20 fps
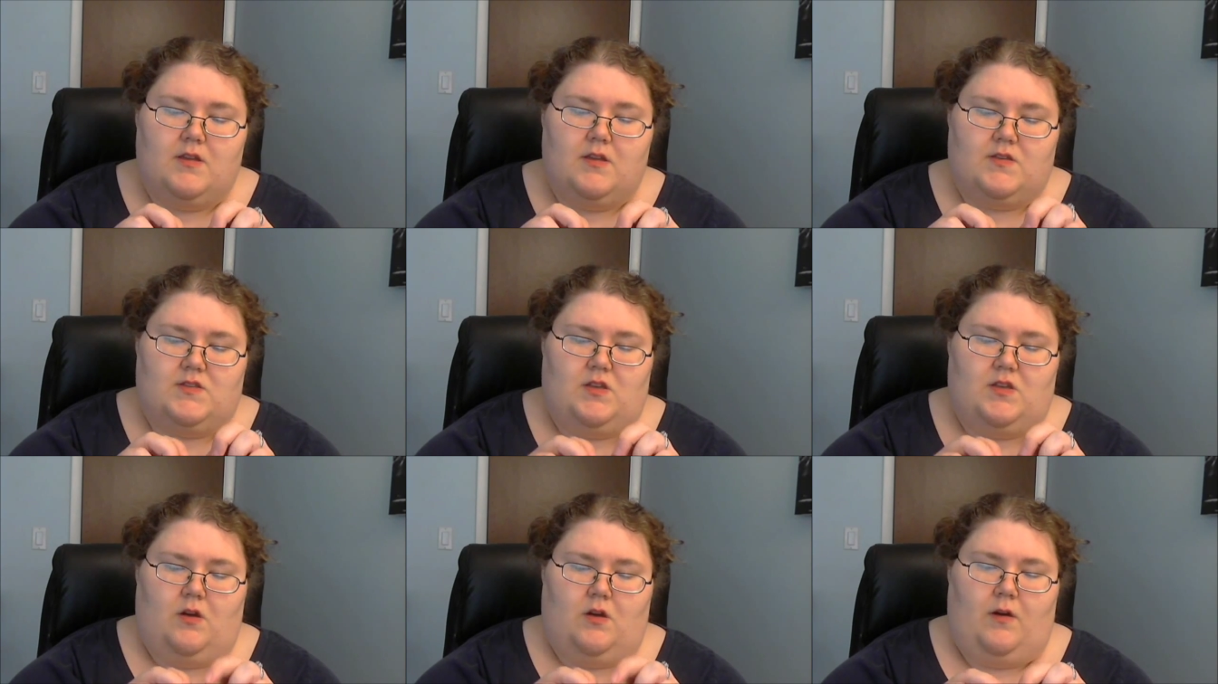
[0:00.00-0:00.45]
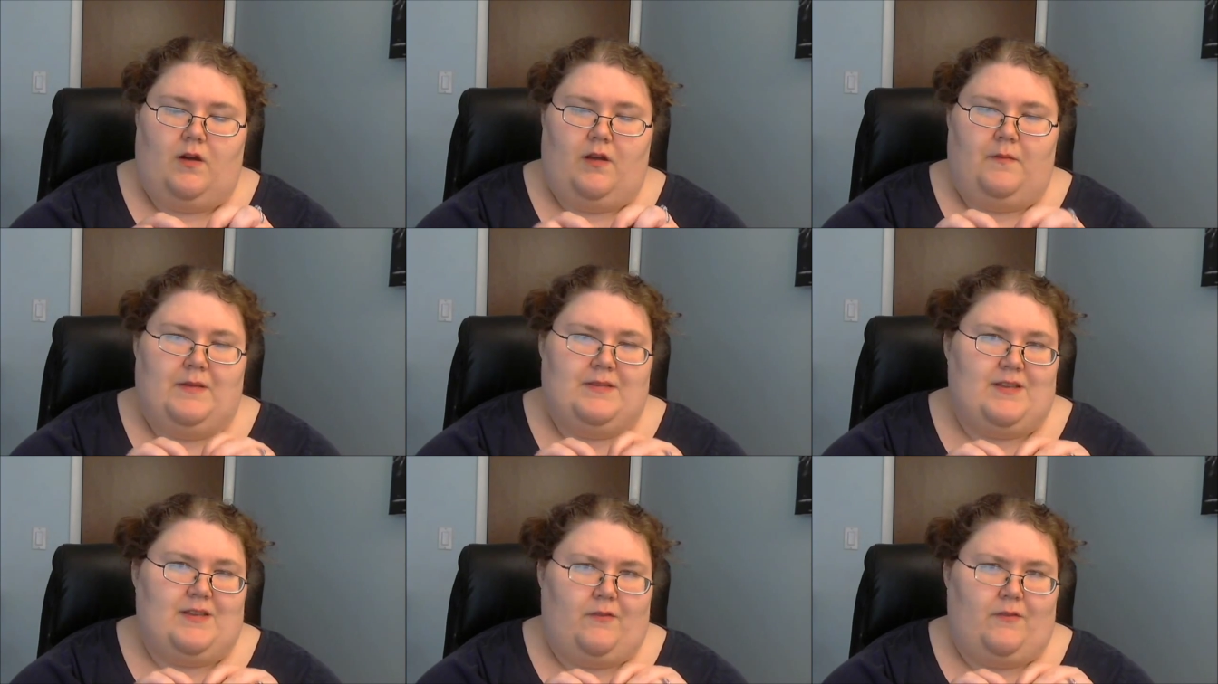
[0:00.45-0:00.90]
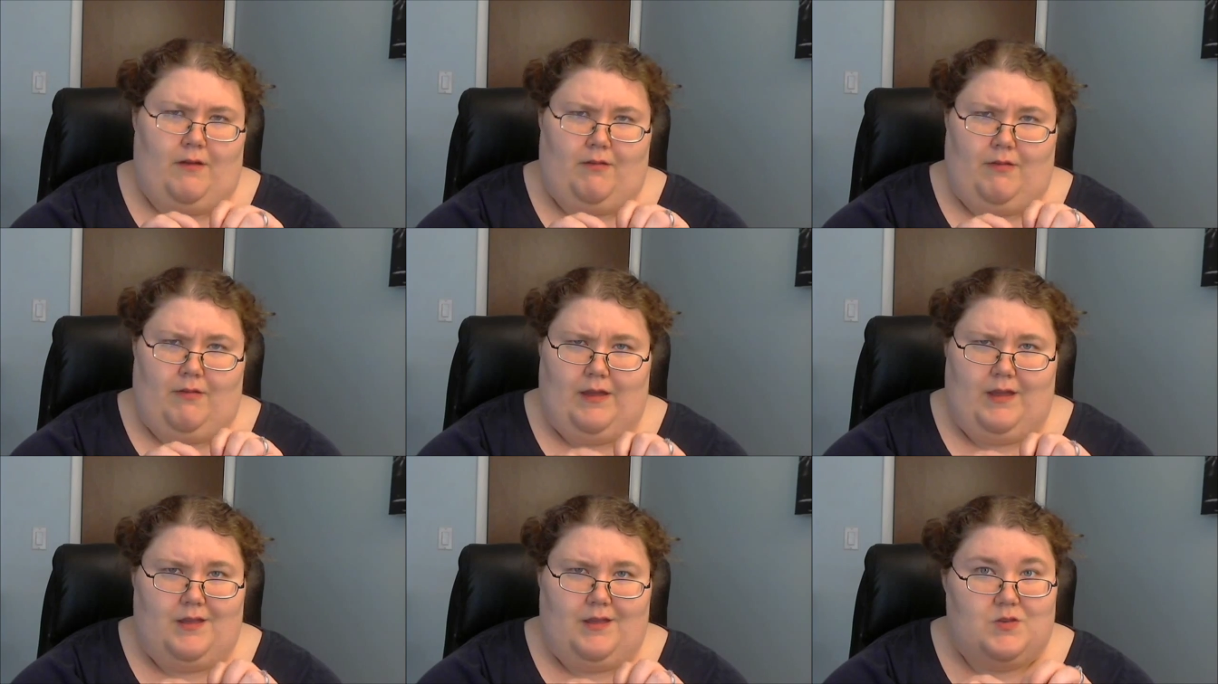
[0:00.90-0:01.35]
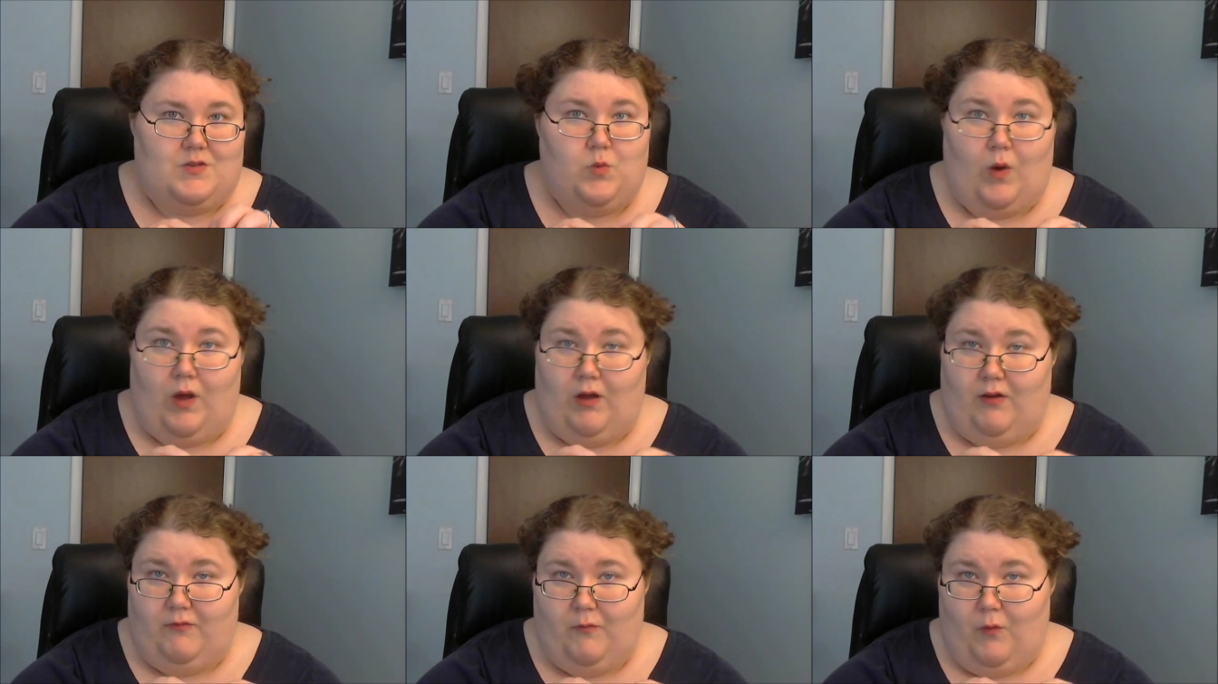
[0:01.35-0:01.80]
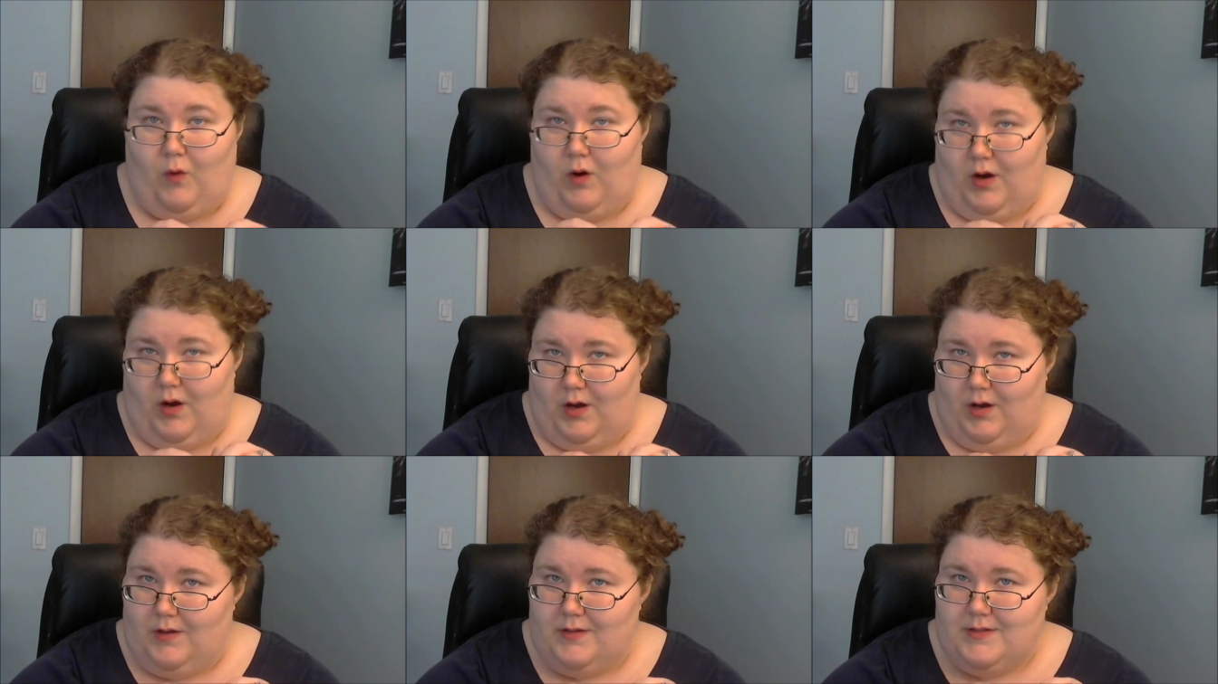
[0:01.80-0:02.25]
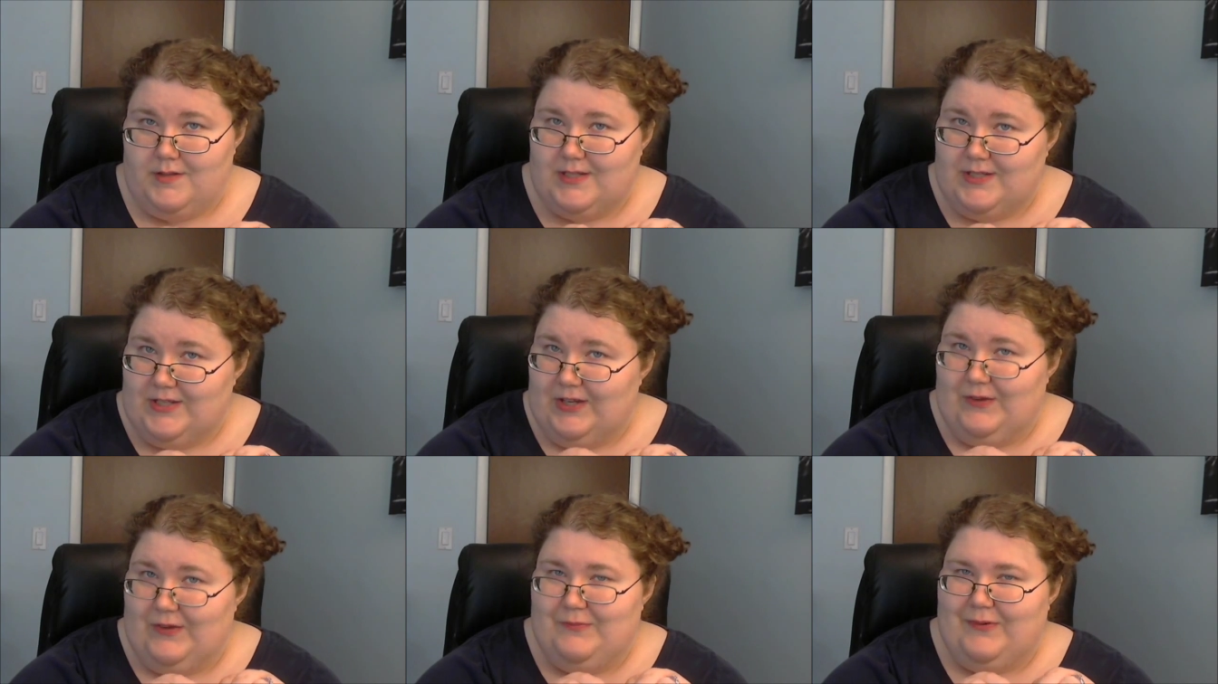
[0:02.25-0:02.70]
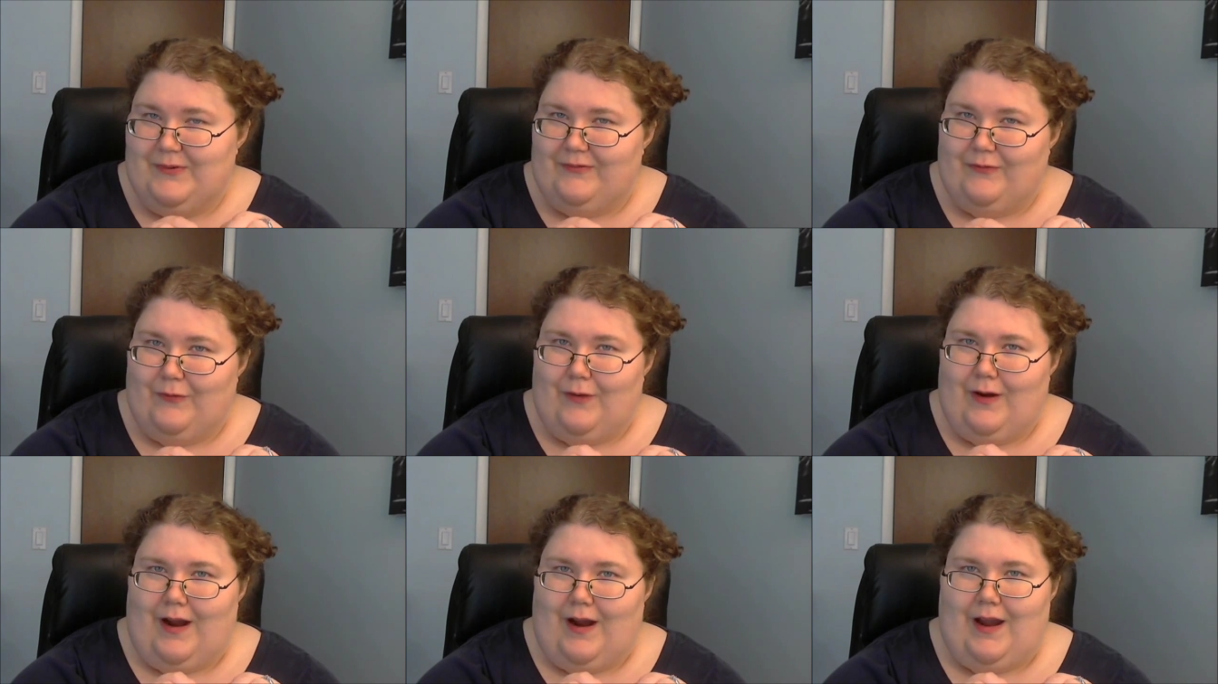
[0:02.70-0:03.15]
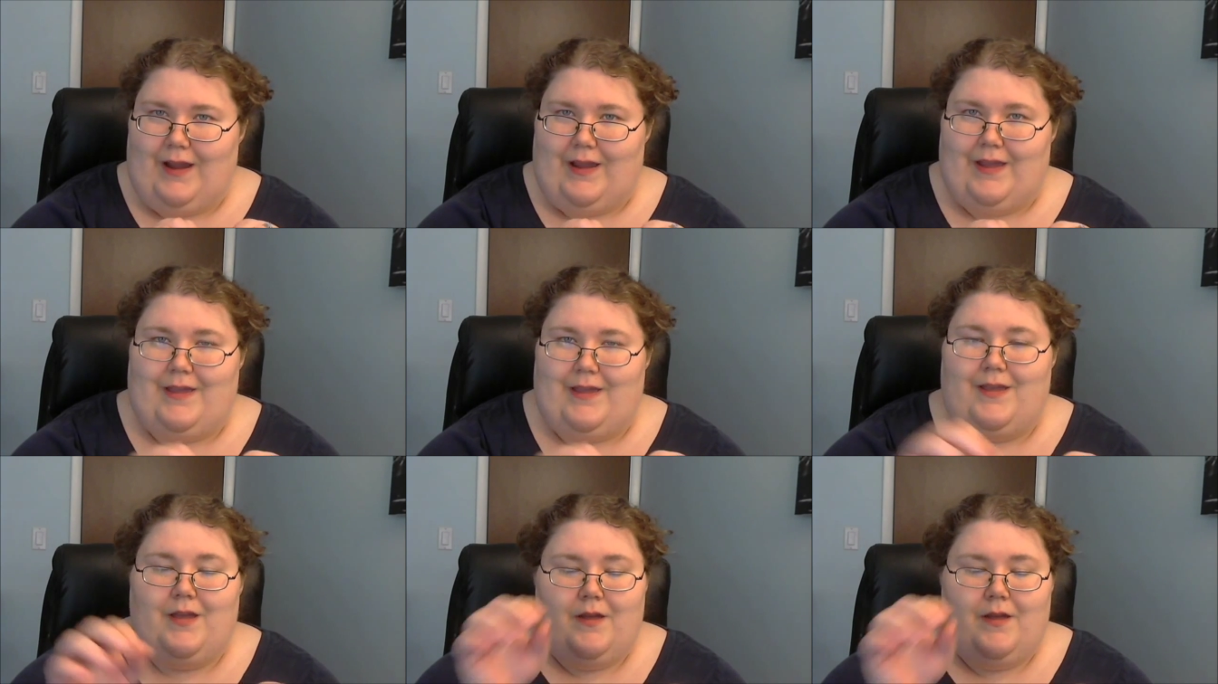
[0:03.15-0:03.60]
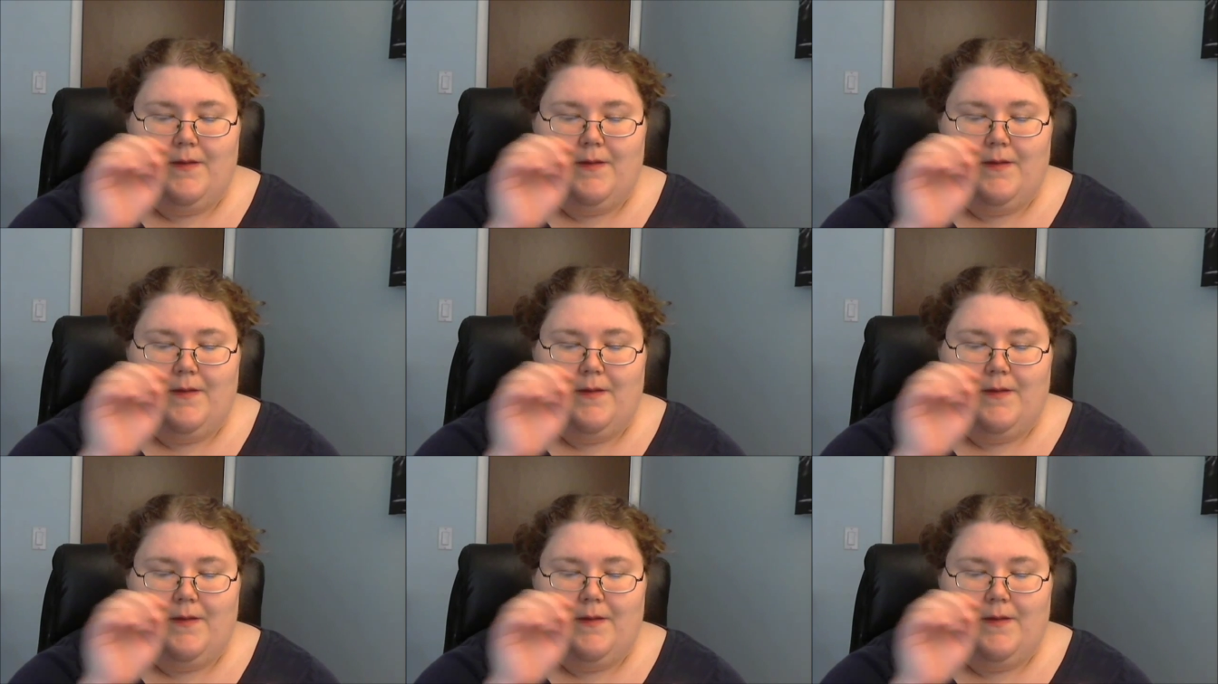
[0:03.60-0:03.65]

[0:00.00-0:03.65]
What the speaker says: So that means I've got like 12 more to do before I